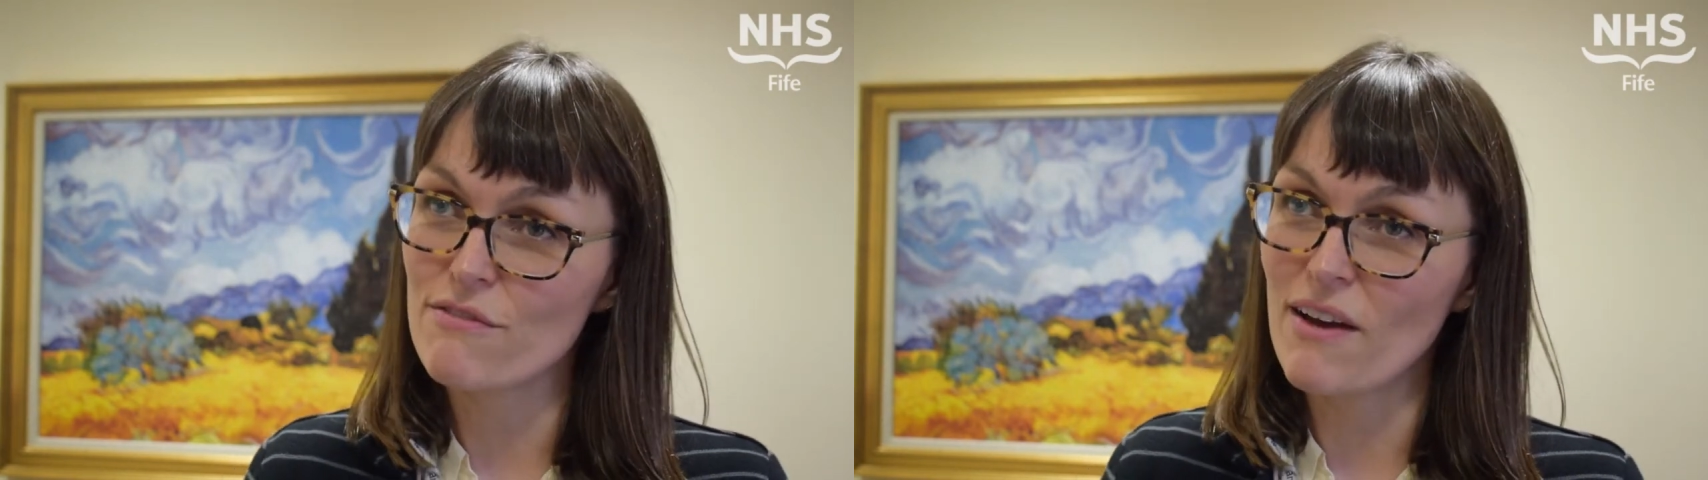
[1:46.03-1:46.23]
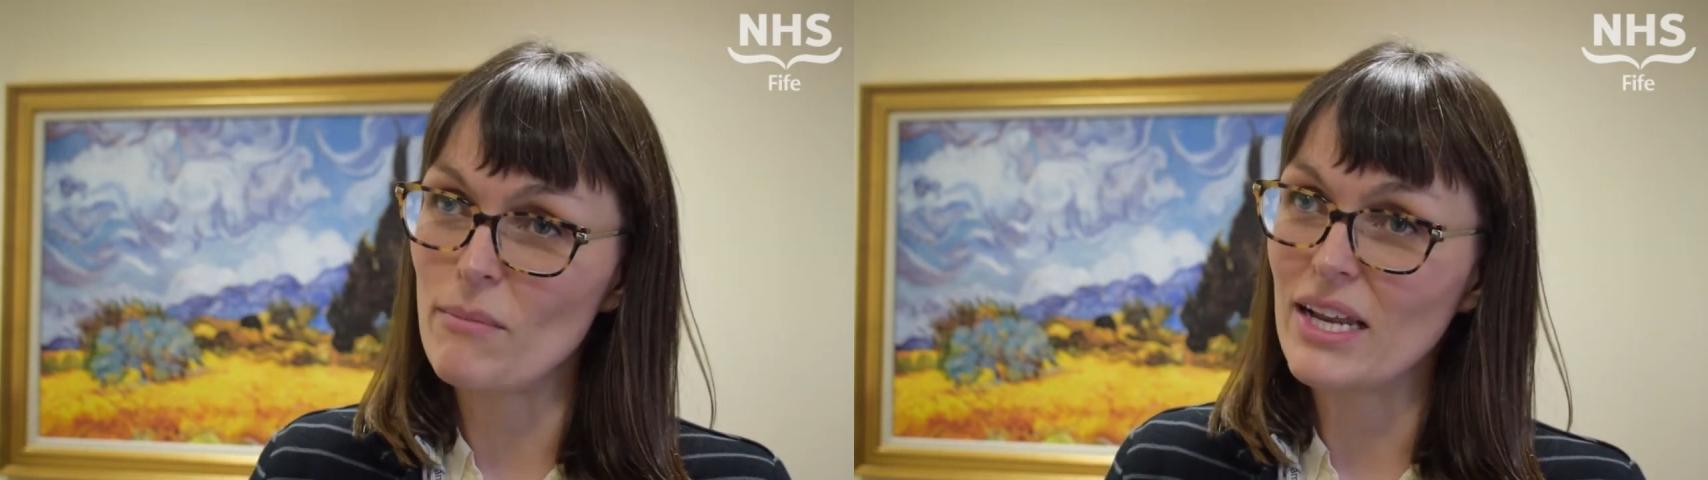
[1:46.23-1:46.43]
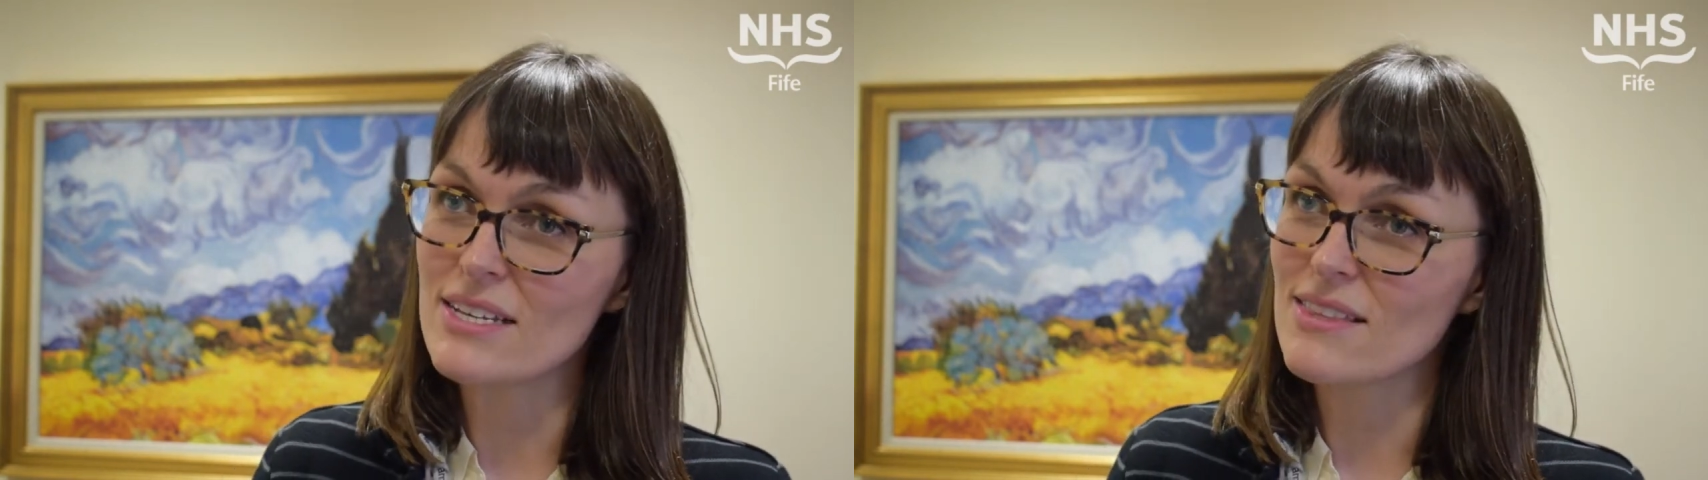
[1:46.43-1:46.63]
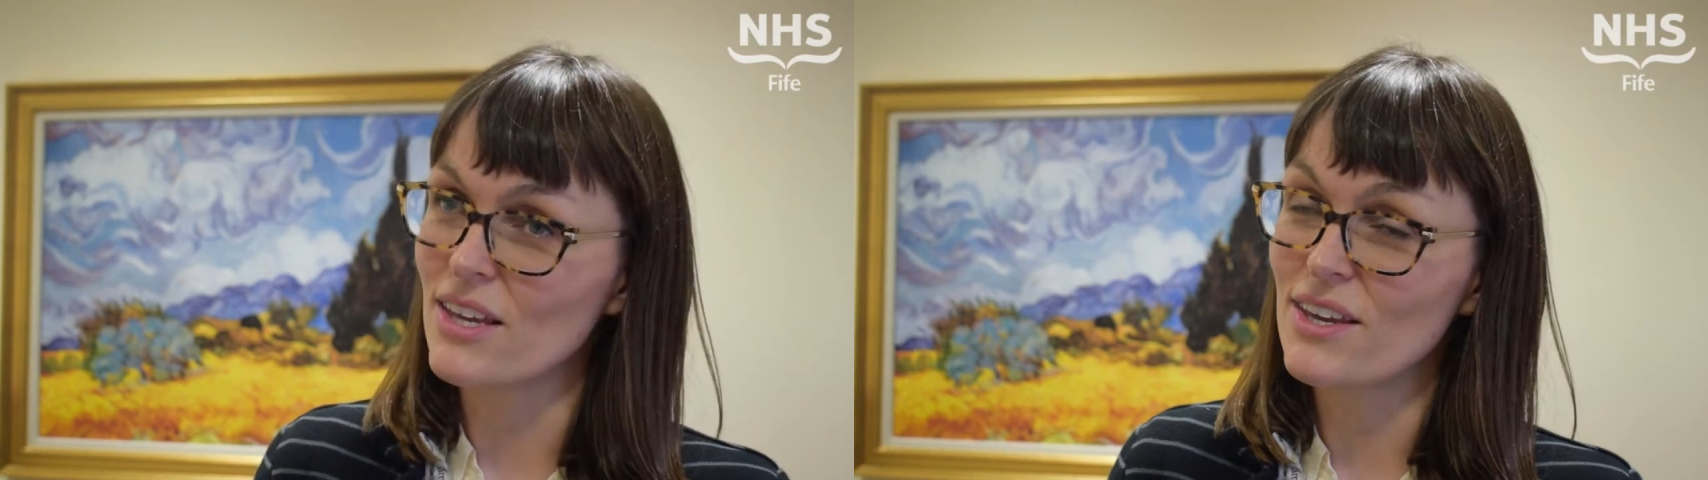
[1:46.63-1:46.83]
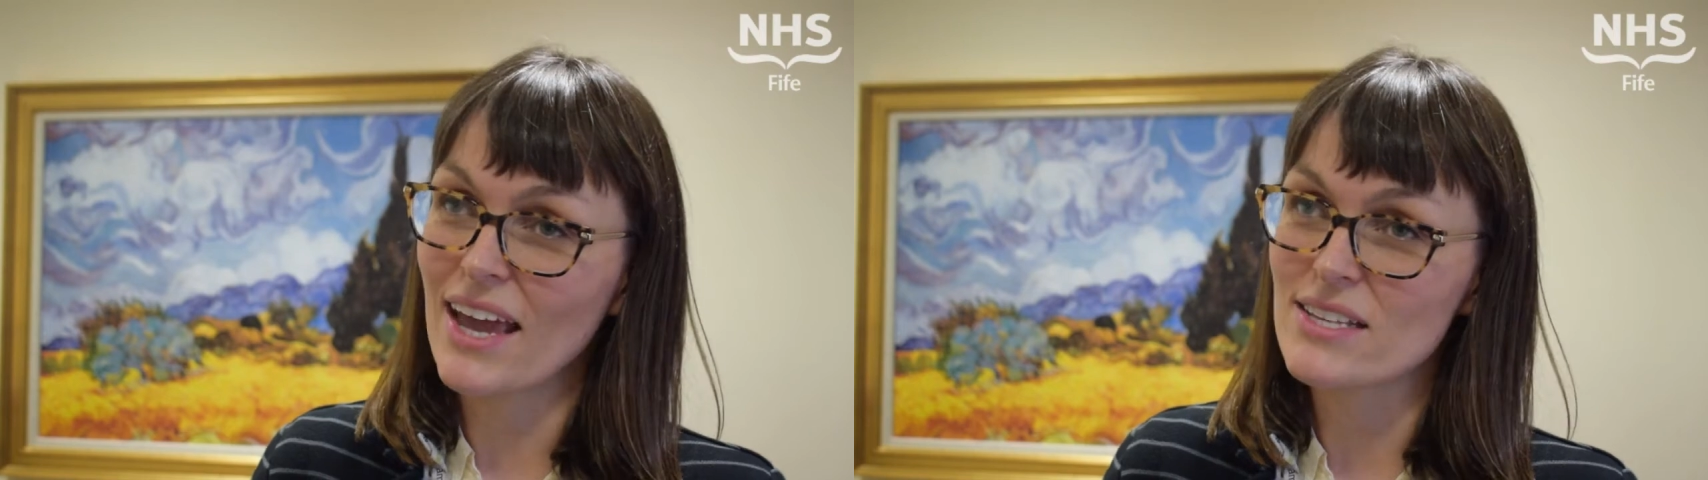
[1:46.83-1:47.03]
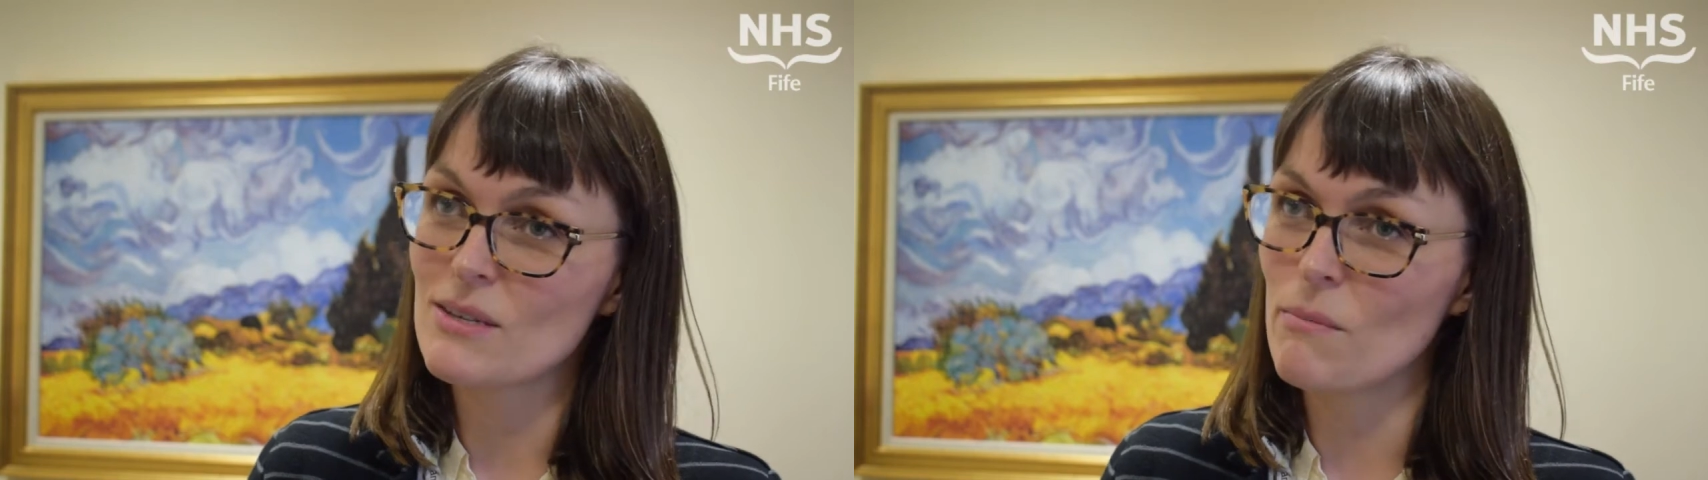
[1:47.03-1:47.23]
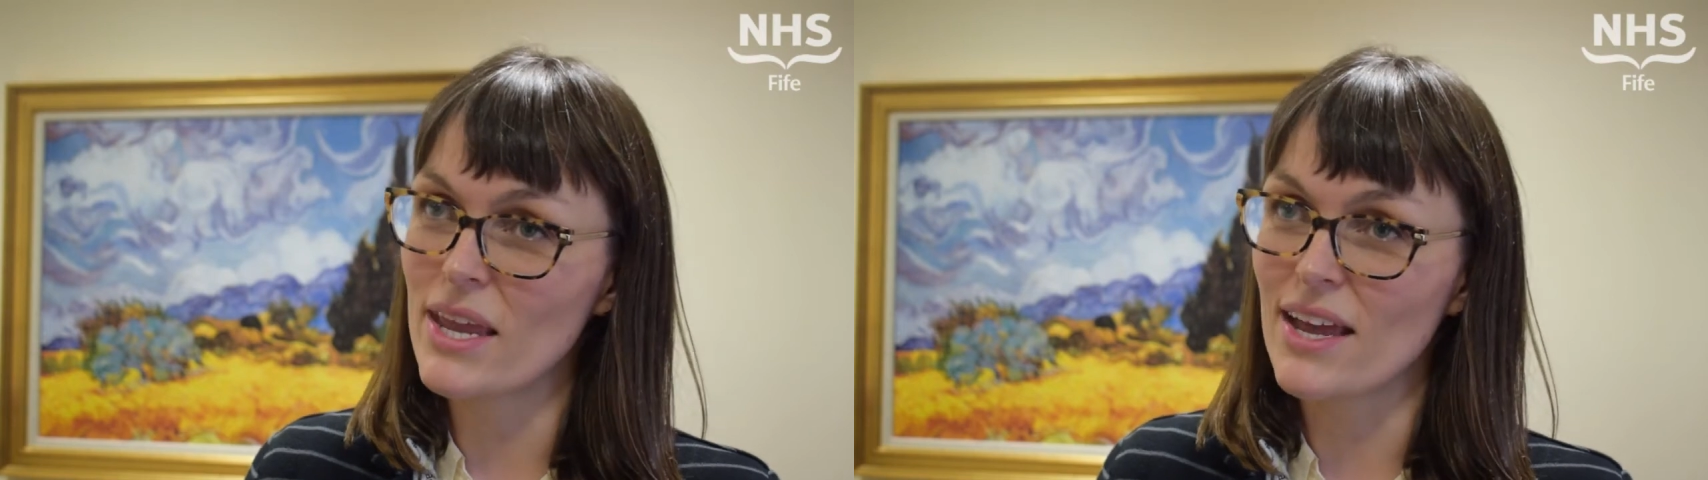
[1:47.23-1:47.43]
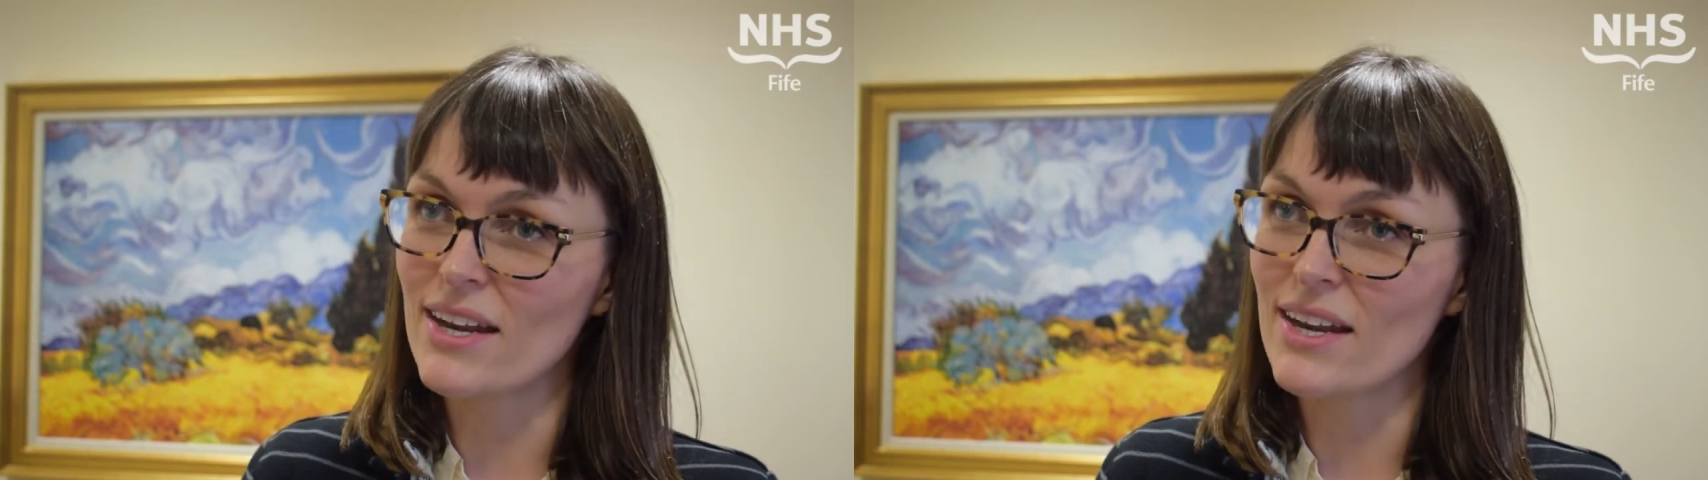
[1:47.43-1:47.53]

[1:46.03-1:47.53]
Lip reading: families that you get to meet,